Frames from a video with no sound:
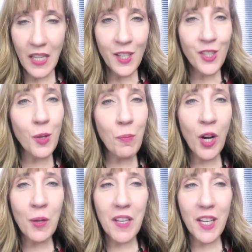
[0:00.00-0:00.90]
So,
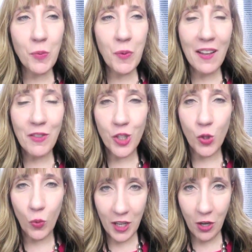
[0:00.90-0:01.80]
Mark, because we have this
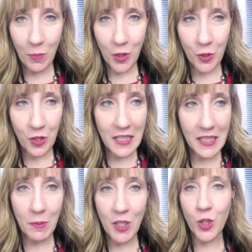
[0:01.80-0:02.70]
great opportunity to
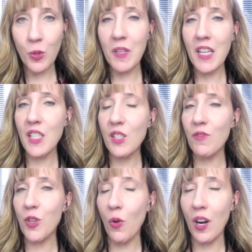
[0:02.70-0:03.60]
speak to you, because of
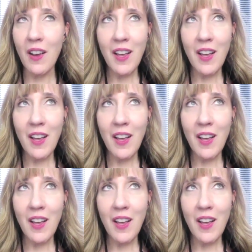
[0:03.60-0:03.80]
your